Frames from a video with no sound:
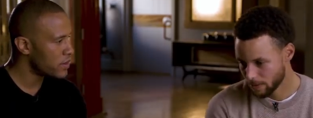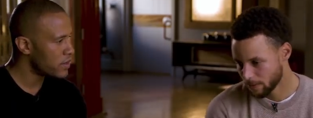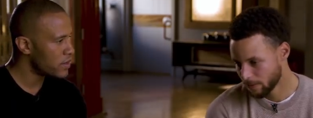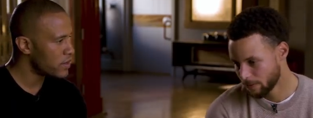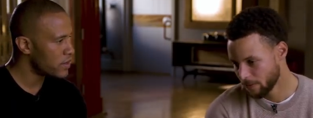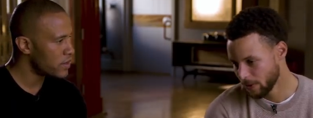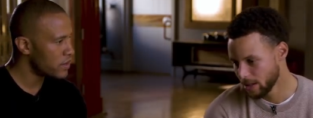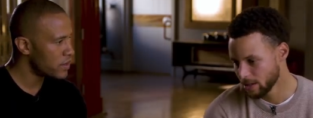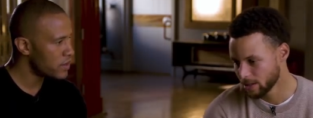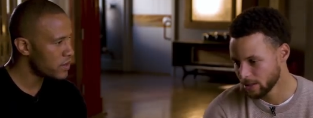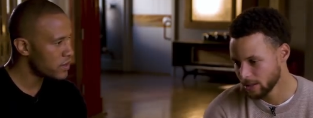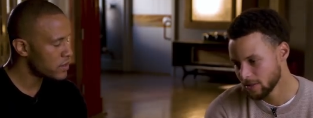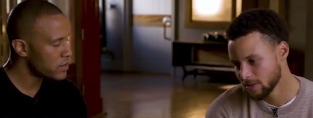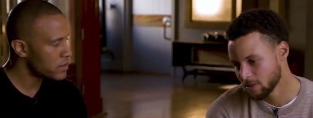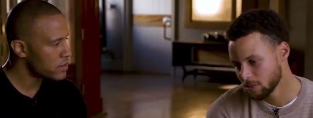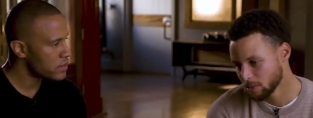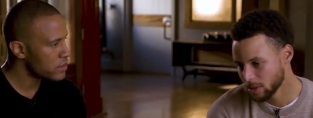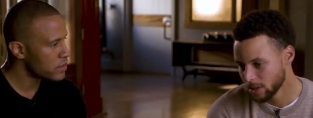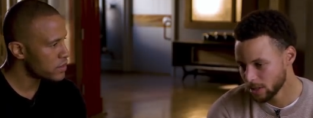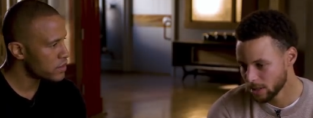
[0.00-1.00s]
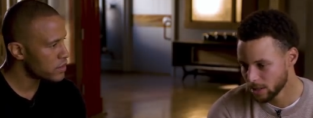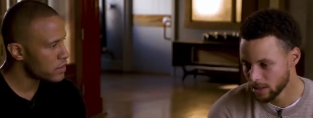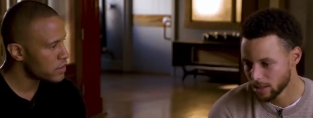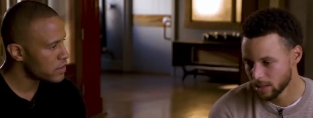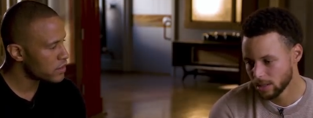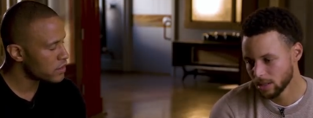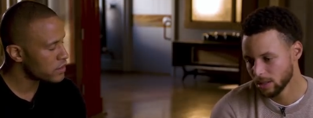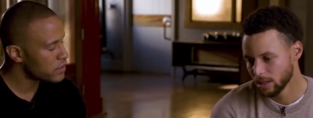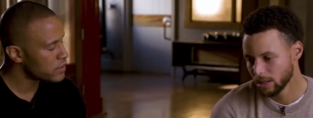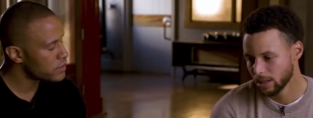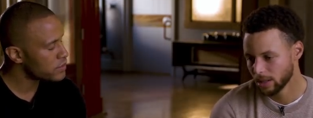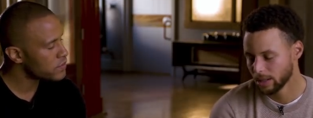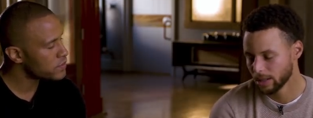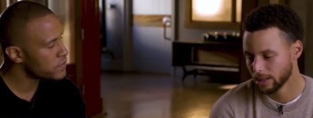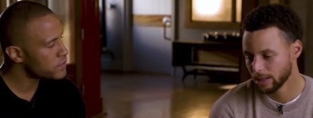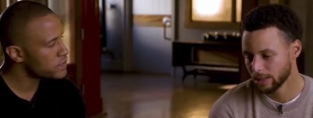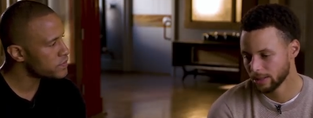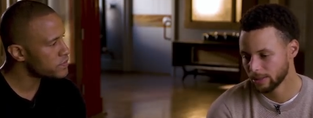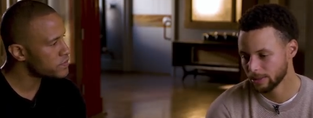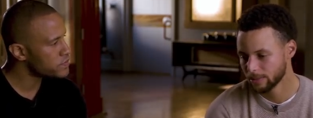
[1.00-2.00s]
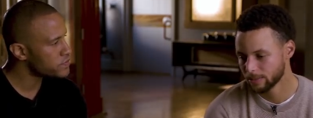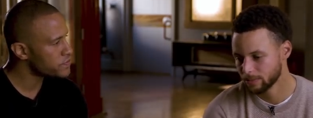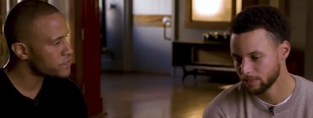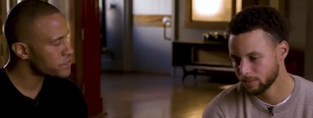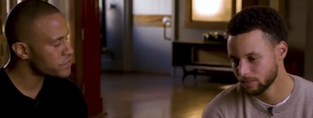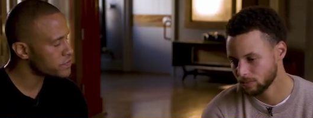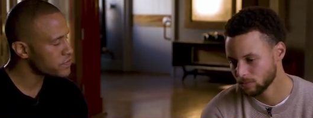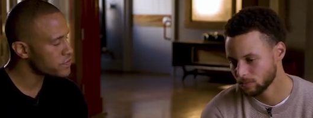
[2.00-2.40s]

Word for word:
Speaker 1: Faith gives me um,